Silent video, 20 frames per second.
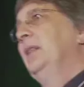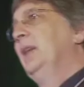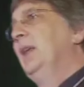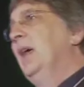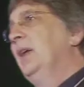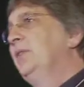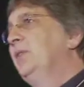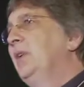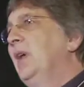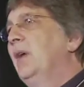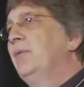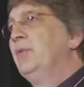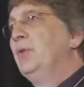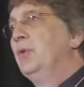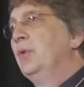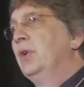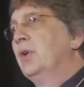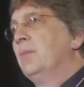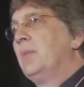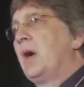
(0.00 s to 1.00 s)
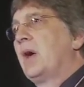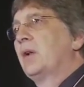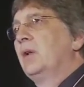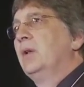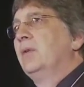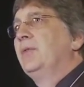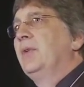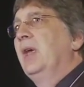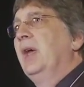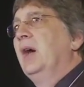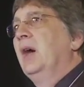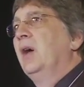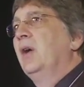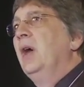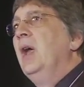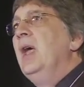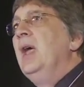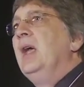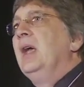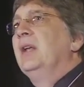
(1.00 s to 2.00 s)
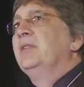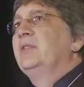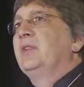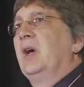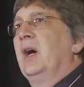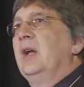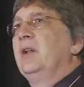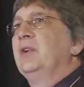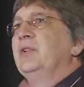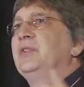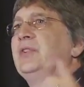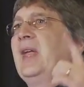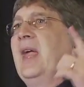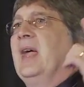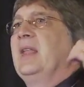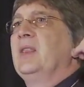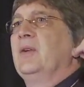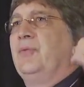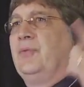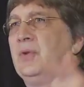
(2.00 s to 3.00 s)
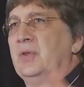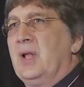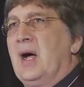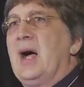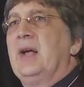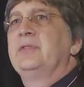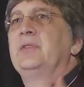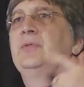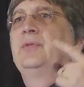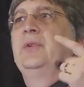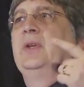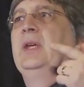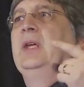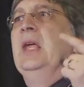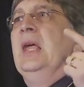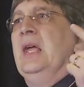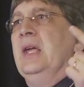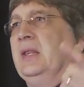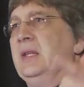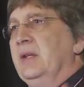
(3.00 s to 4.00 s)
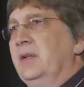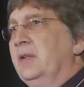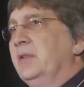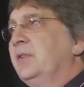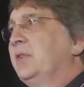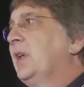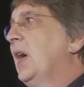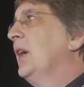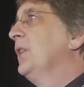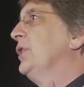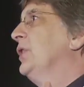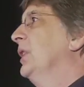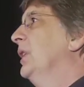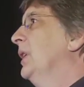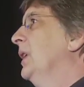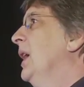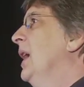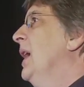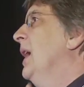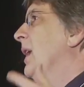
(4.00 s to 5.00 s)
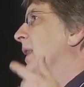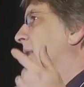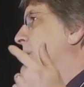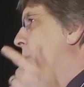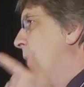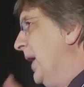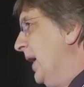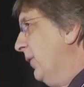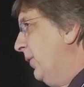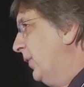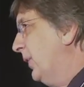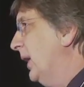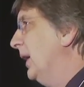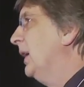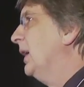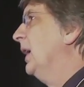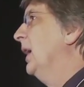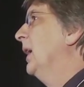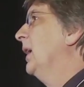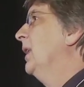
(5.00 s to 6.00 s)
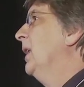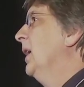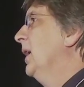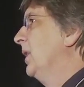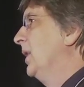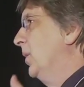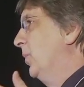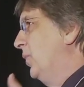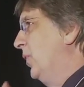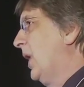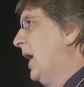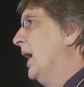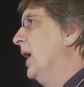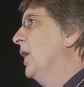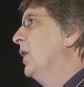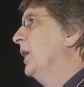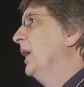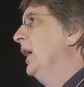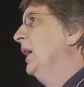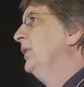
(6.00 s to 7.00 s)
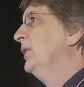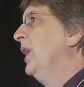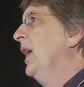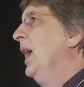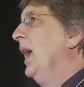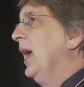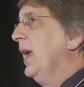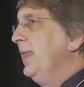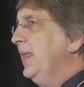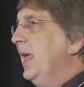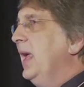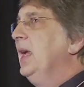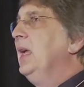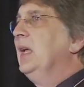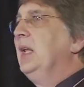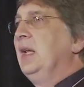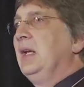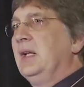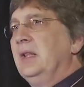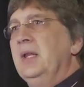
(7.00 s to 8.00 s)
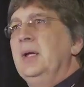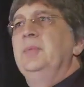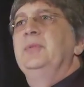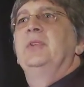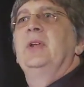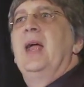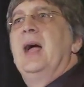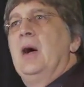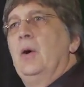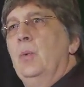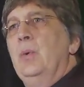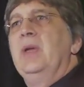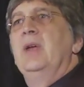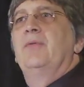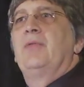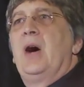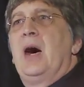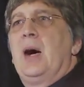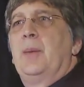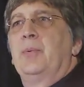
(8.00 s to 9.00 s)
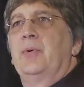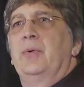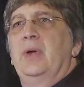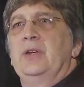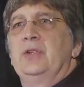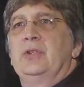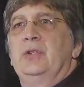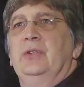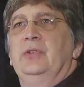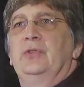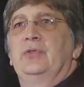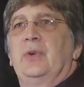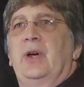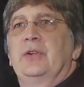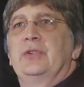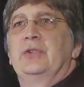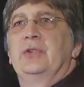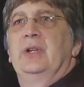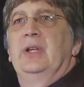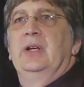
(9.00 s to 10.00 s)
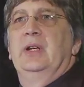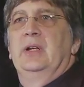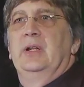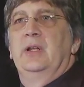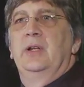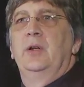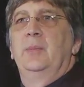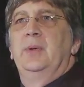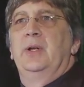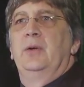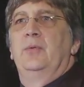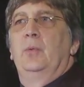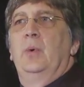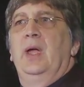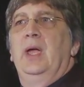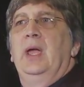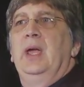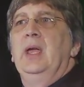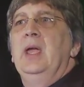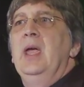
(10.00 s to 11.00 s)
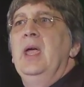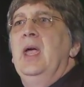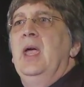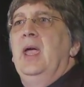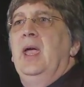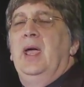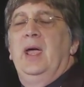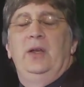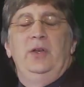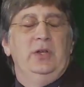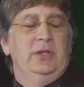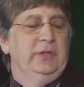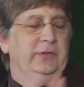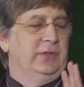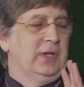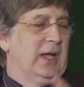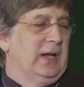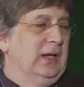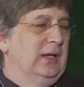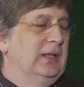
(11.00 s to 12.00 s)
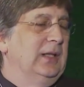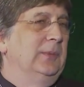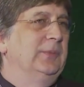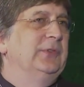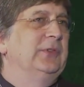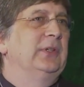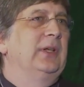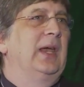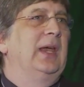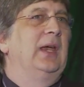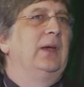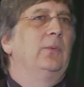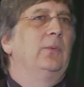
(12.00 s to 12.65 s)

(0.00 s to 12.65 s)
the SCF Nuka model of care. It's to understand the philosophy, the discussion, the way of thinking, the priorities, and then get a glimpse at how we have operationally structured it in a little bit of way. And you just got a glimpse today.